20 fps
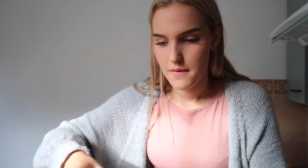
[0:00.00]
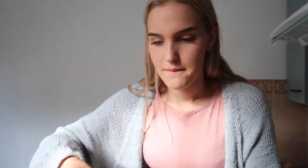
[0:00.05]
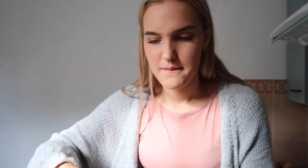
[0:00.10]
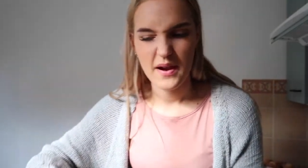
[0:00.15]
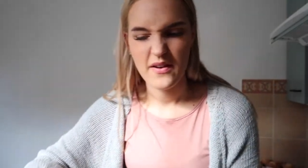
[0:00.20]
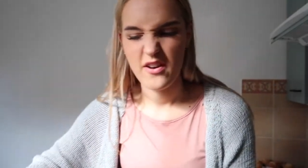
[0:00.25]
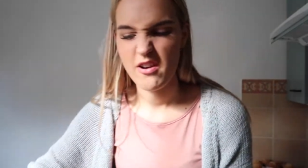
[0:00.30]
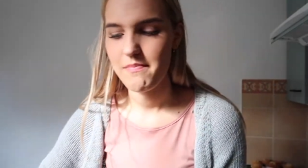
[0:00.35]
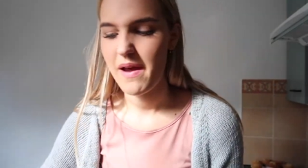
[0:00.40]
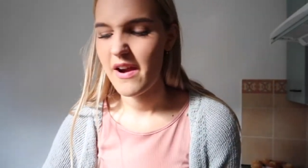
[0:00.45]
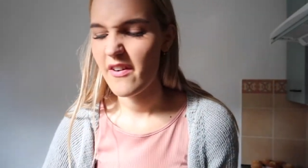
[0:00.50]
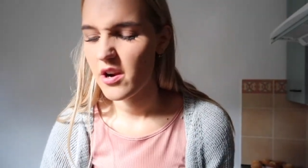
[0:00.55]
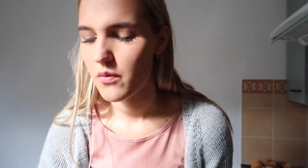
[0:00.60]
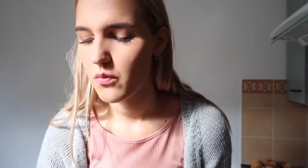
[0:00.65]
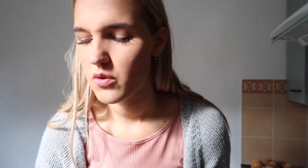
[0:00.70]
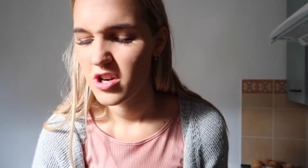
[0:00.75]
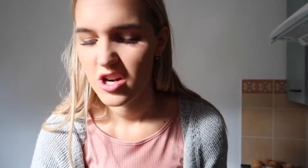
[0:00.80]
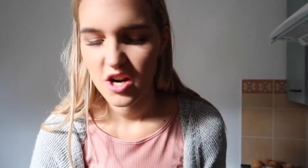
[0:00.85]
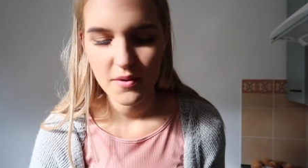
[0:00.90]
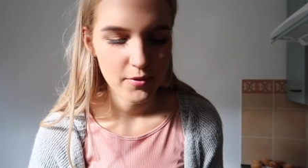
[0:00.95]
Mary Berry
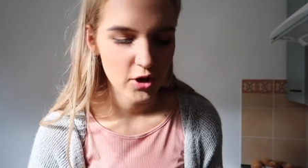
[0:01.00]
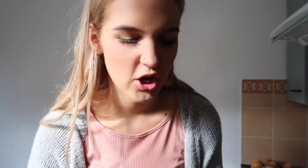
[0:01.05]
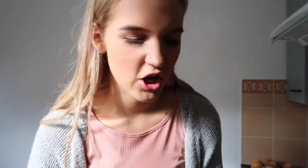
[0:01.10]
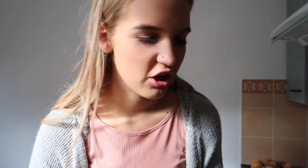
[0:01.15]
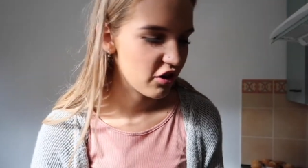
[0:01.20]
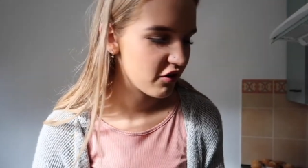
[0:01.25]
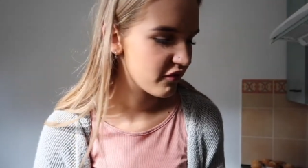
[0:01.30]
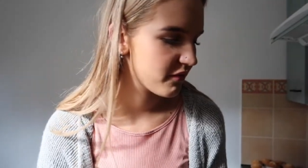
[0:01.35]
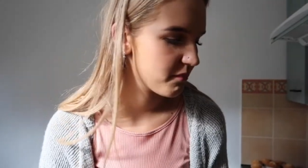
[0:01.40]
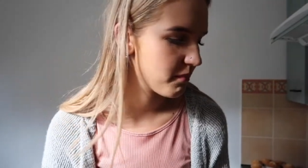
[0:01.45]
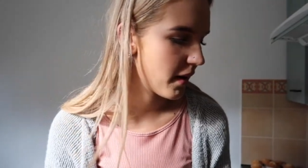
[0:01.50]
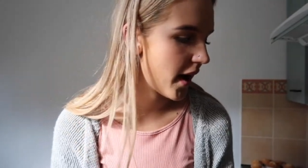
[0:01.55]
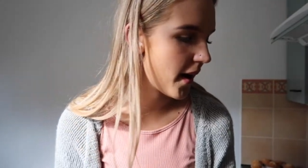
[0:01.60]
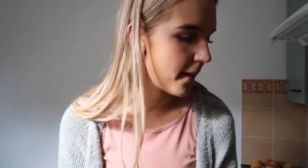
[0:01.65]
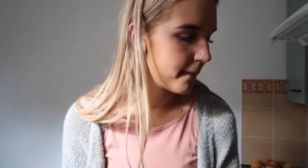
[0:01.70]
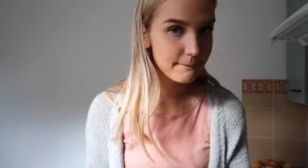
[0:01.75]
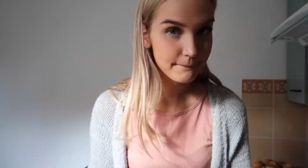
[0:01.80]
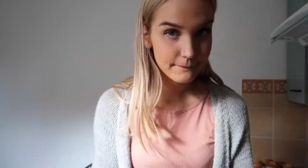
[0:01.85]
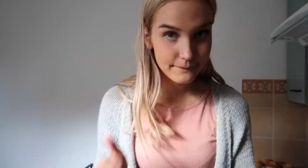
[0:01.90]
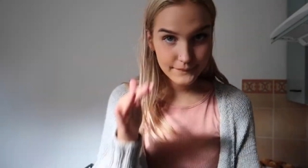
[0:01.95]
wouldn't approve,
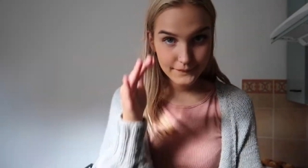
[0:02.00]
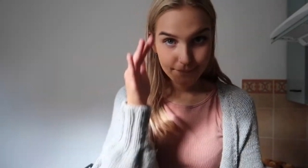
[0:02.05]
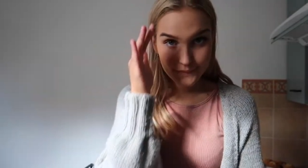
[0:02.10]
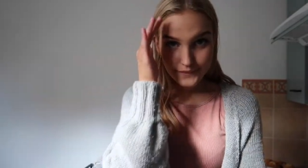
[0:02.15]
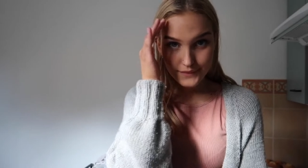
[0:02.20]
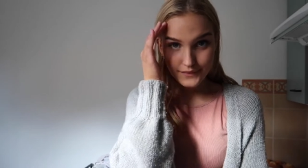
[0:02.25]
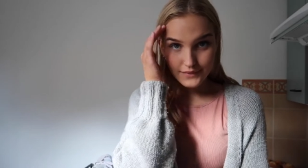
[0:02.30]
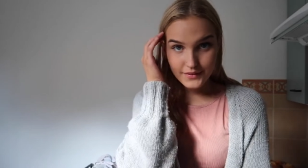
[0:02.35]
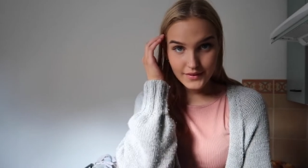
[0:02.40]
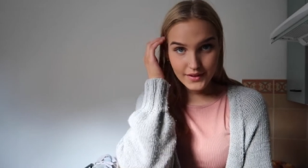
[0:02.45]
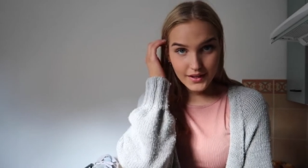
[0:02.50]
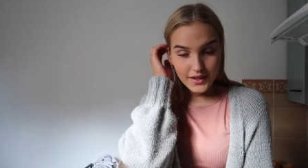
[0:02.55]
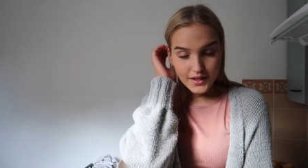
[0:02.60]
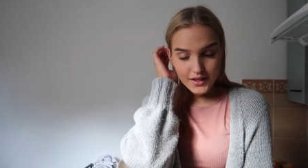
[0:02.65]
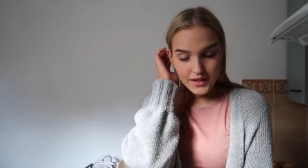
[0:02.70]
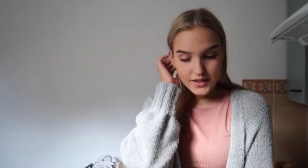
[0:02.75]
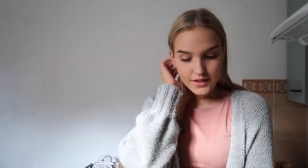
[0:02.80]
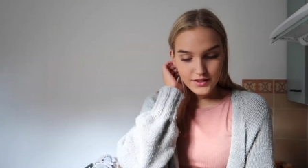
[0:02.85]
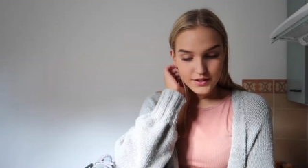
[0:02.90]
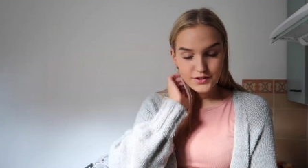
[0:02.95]
but
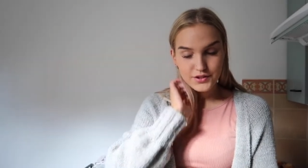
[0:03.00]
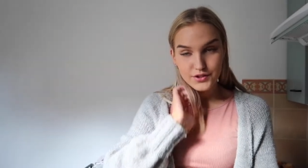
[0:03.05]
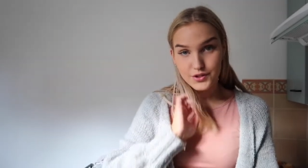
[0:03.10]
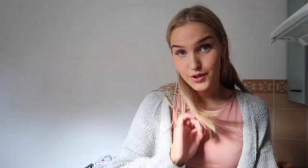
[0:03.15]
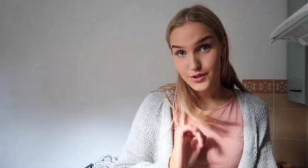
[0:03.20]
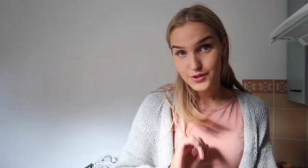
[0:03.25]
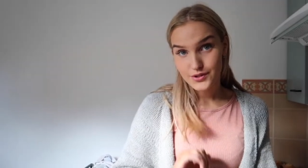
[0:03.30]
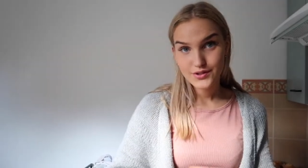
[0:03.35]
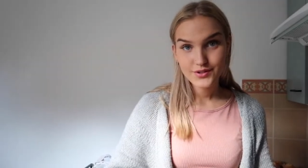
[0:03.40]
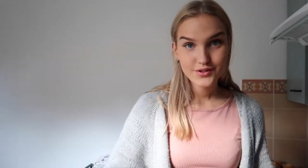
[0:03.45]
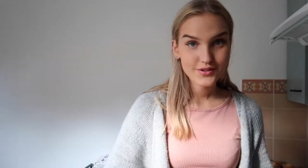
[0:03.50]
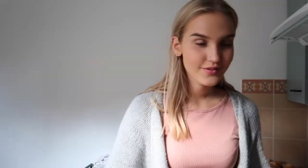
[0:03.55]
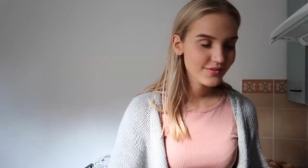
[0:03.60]
soz.